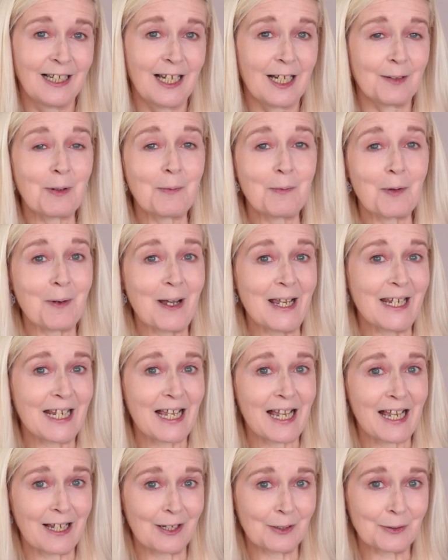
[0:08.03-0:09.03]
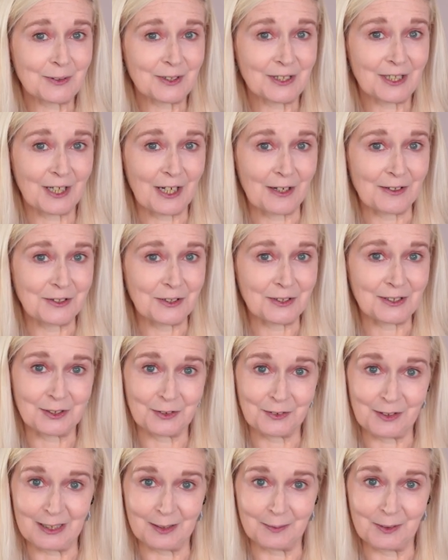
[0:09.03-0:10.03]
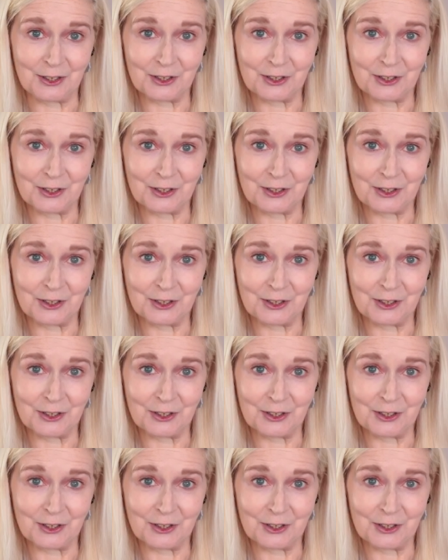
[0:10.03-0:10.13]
I'm on my way out to go and do some Christmas